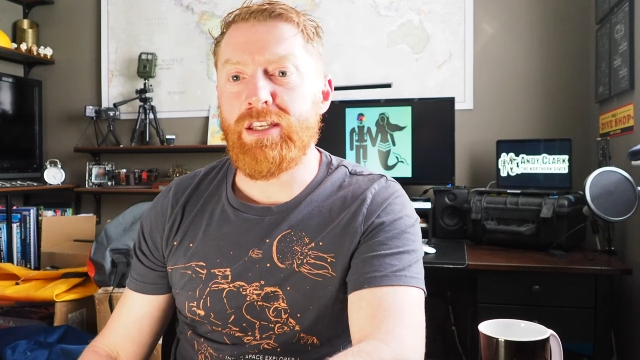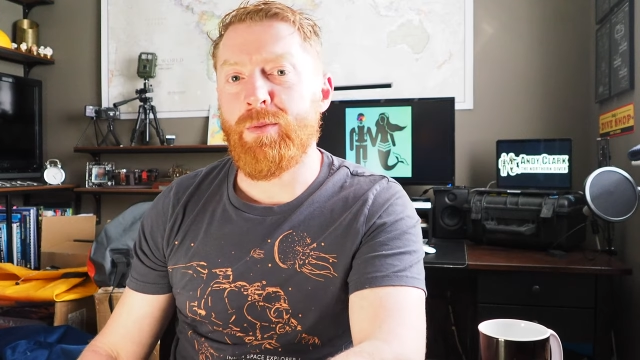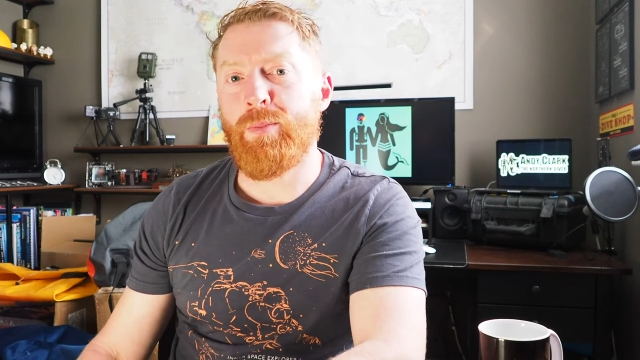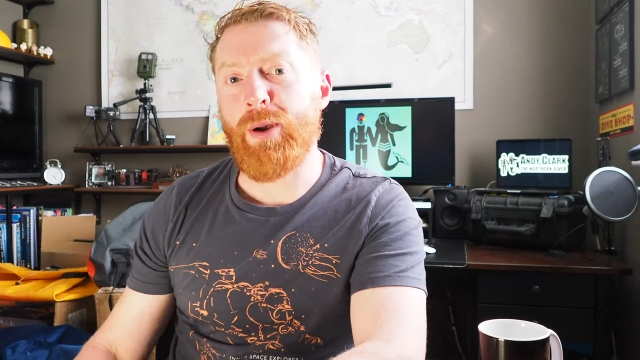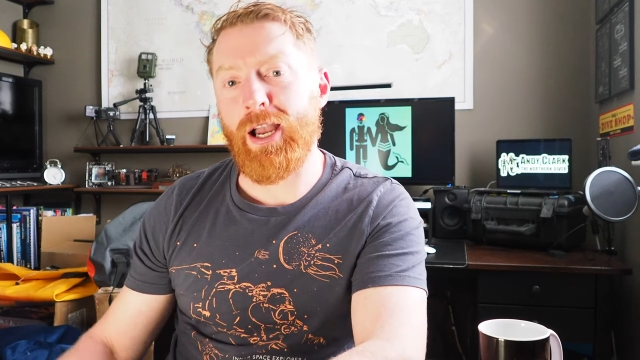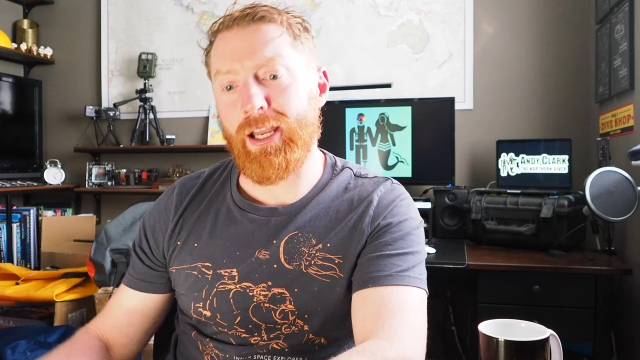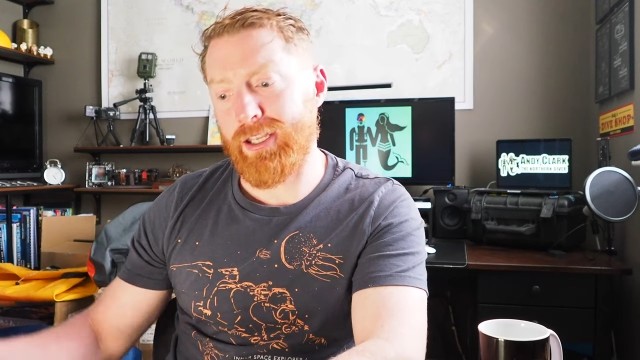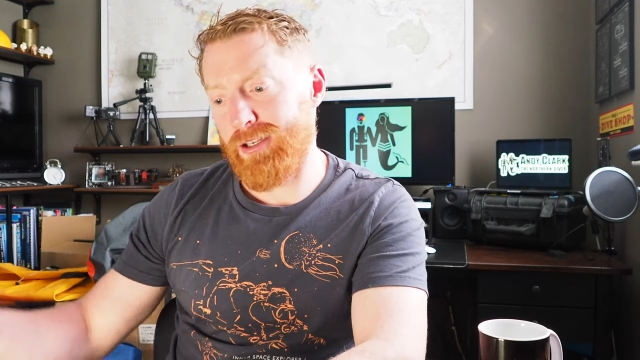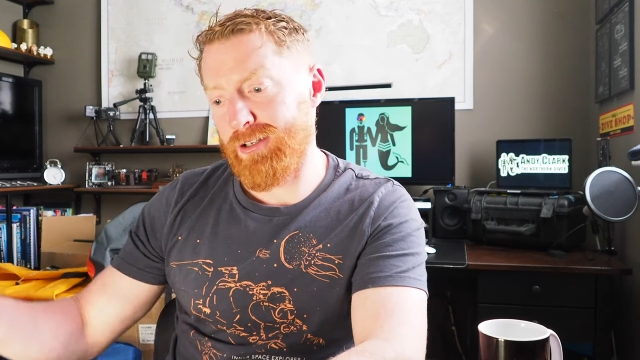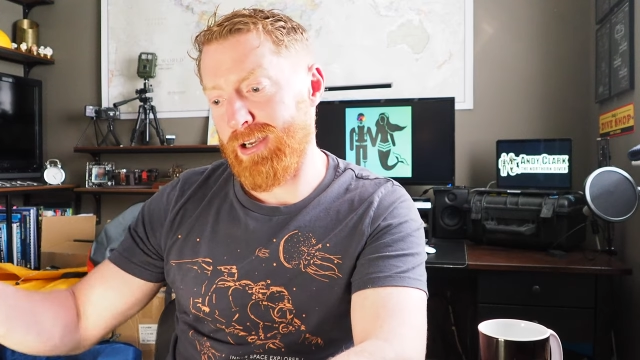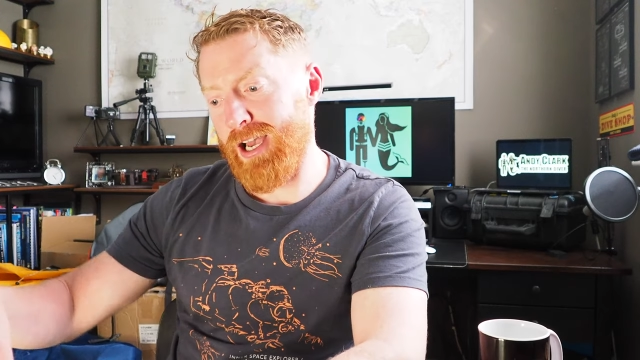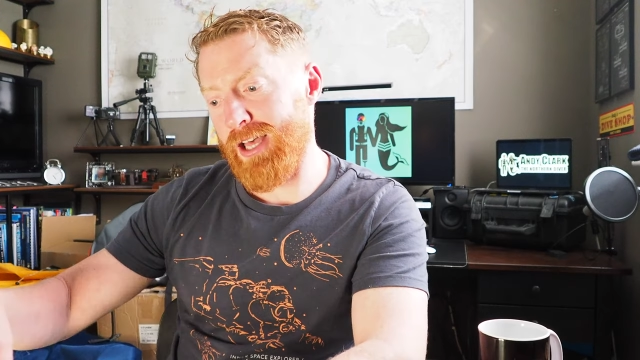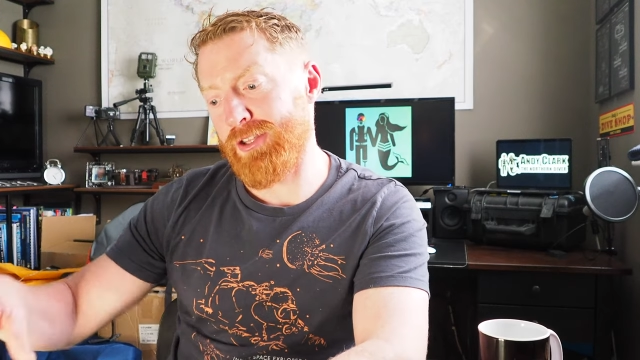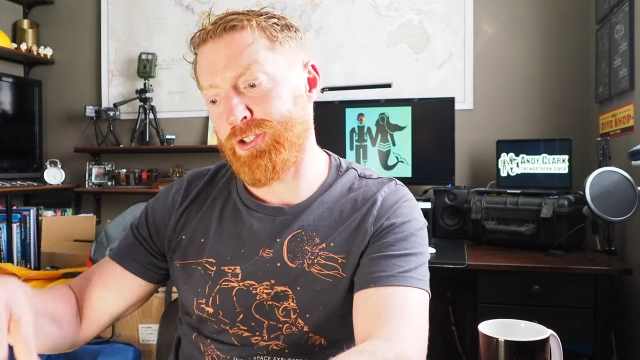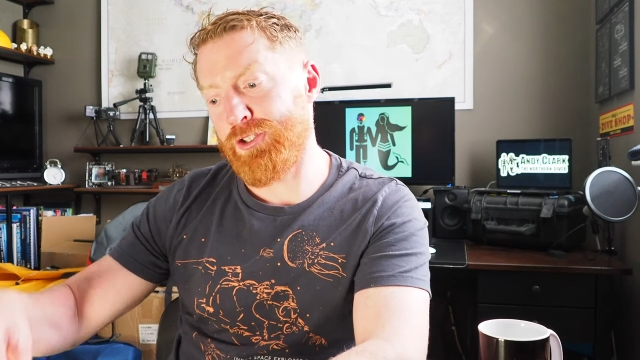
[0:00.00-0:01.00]
you're back
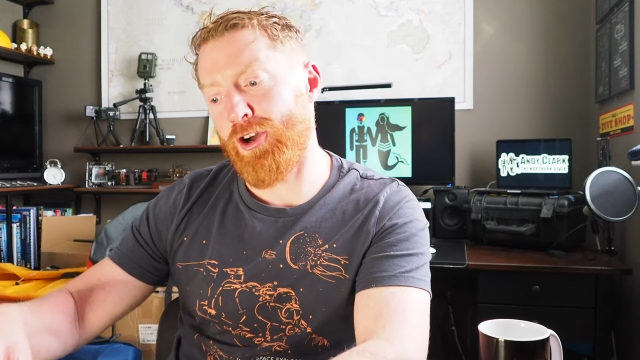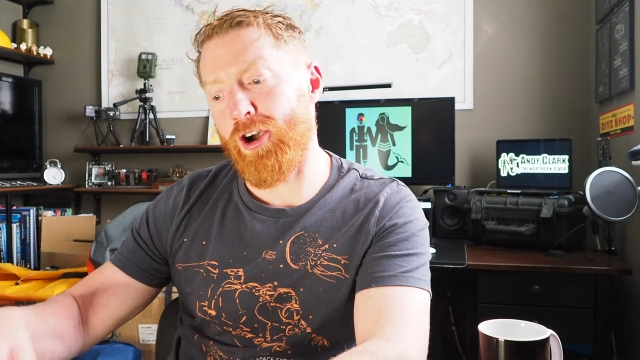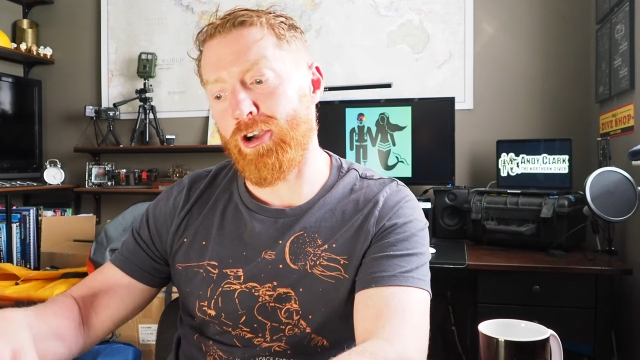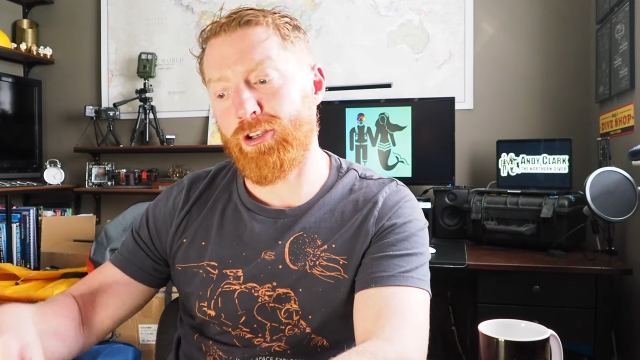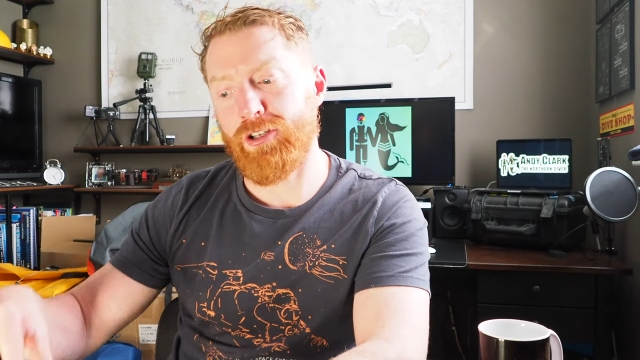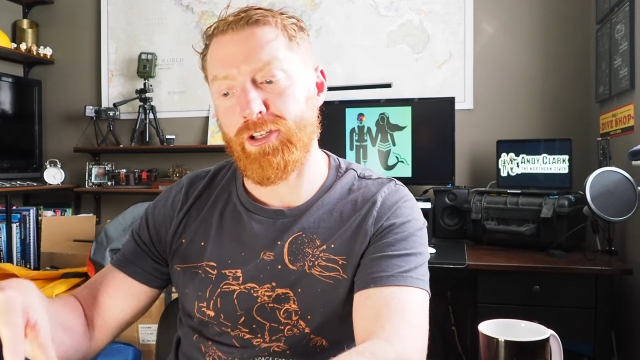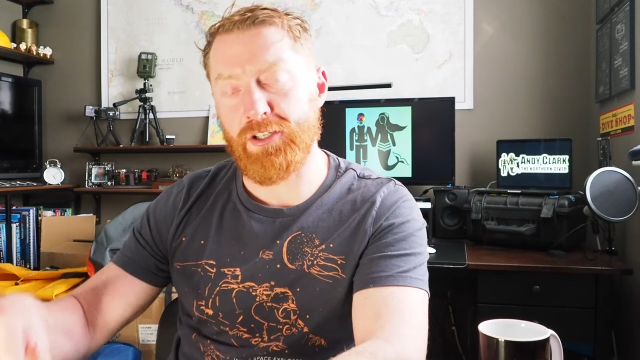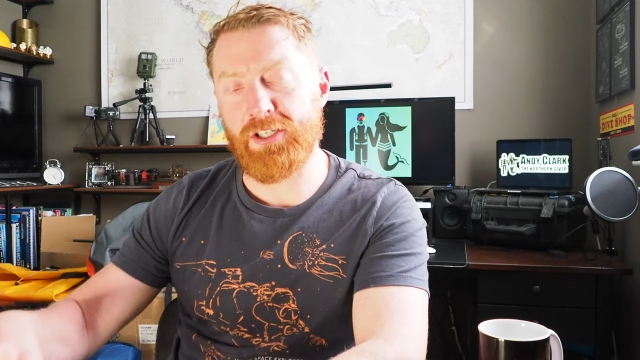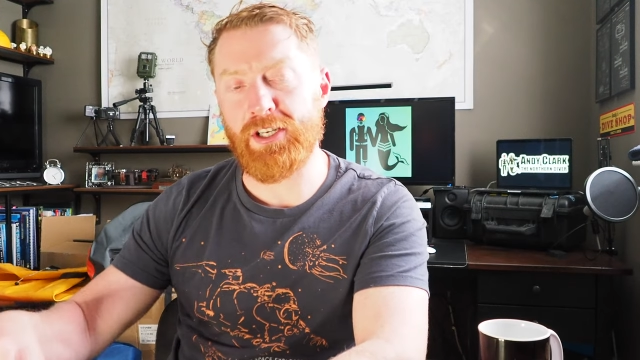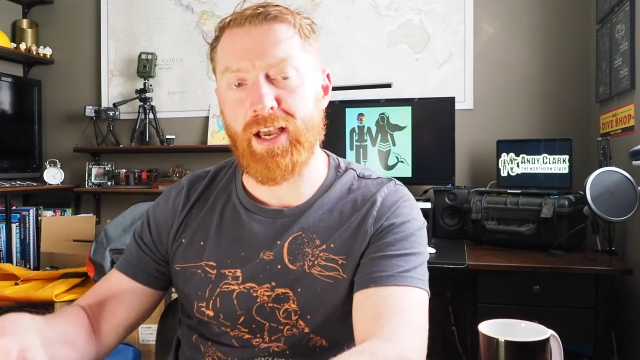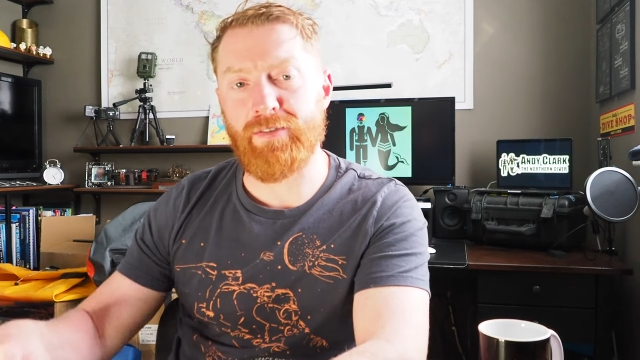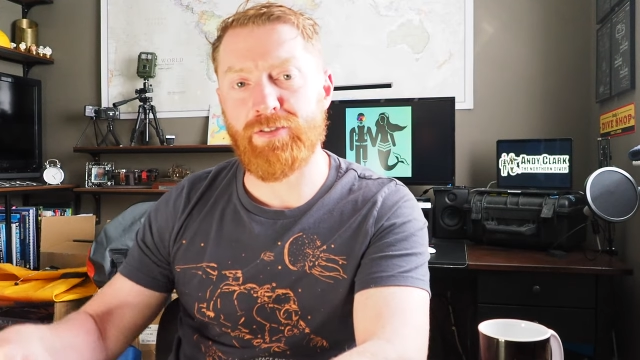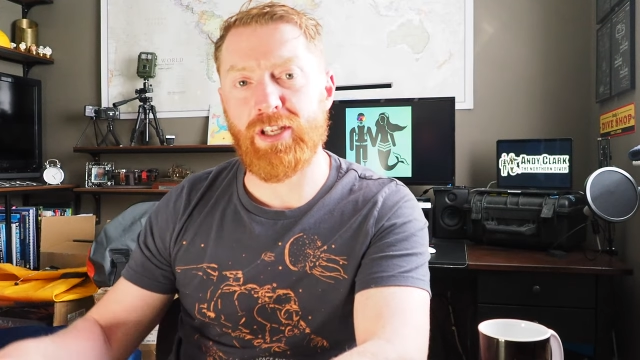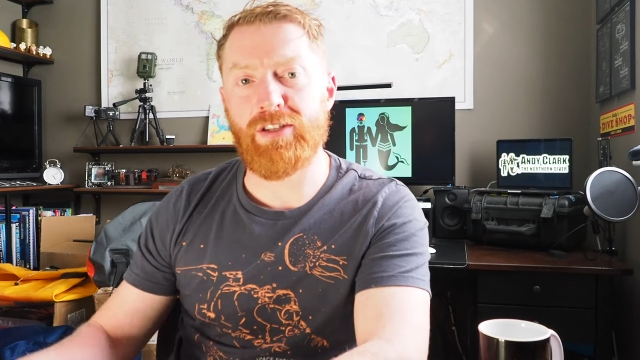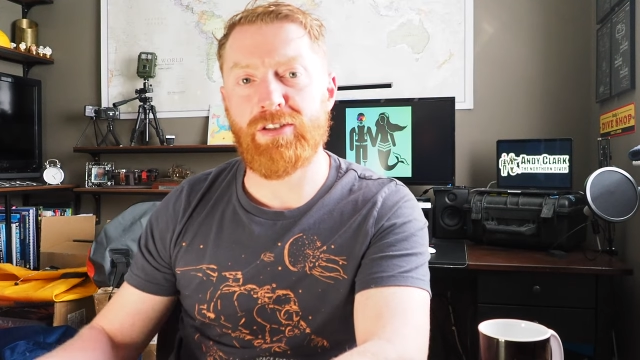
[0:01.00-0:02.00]
at the dock at the
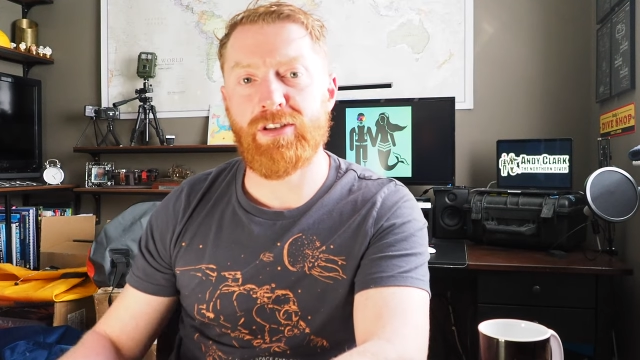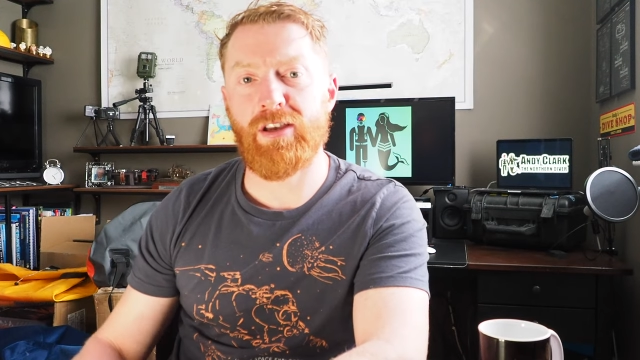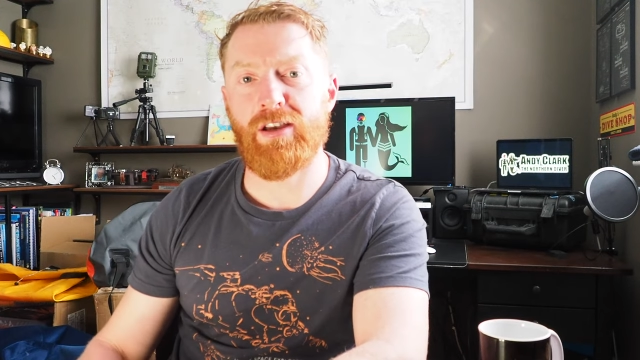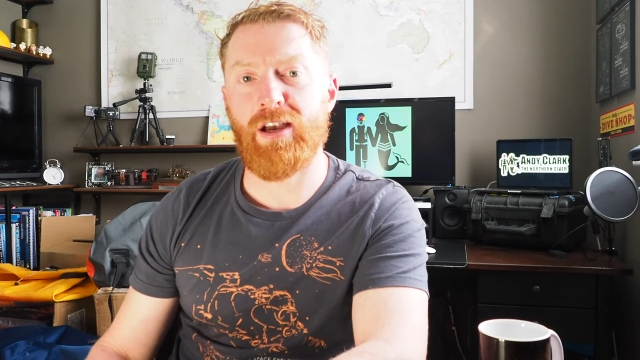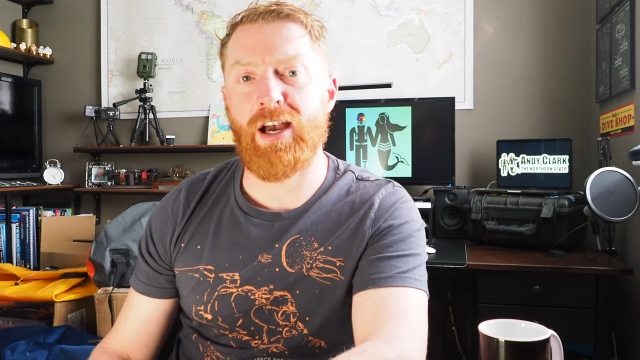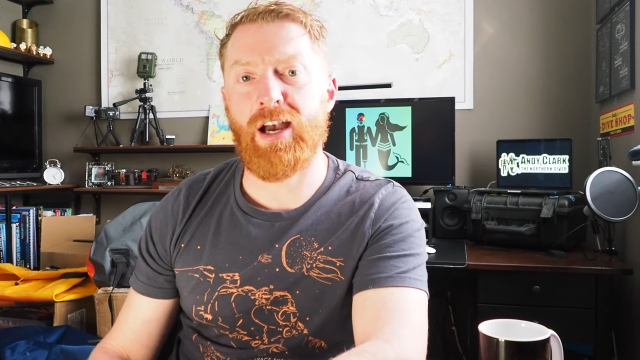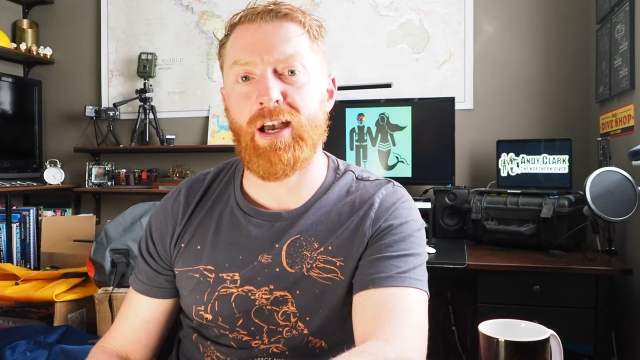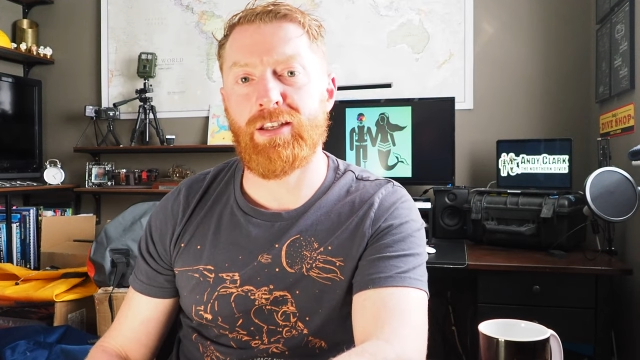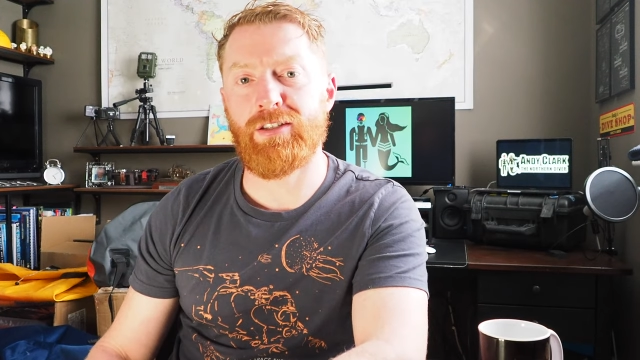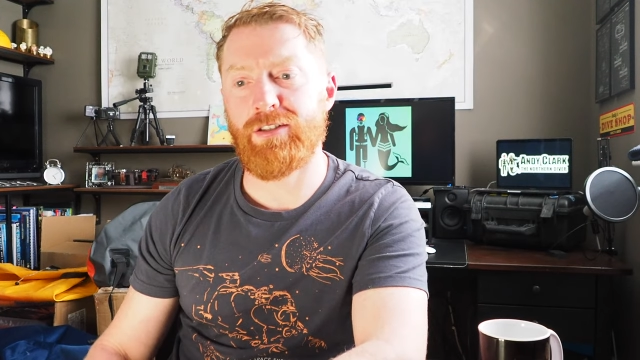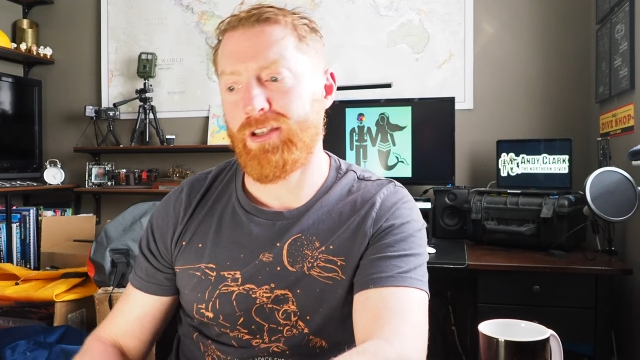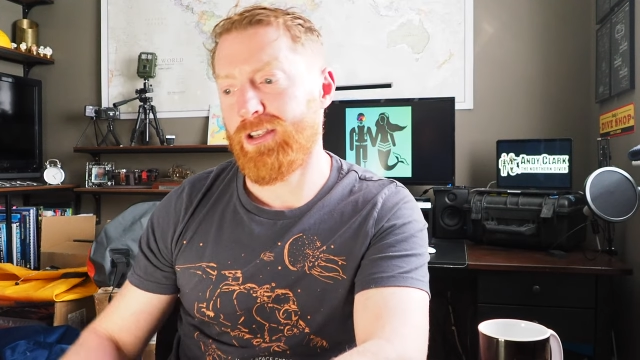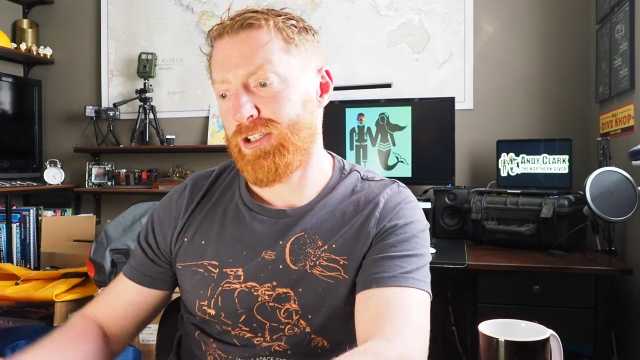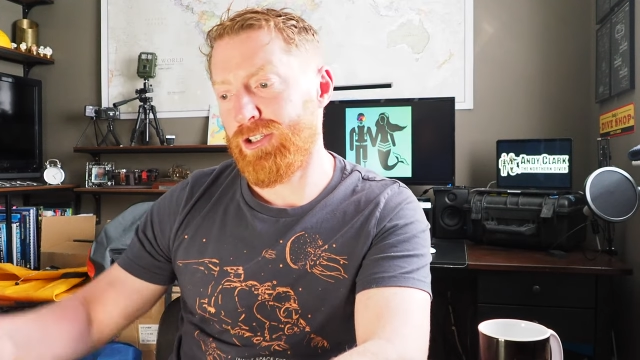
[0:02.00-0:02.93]
dive centre and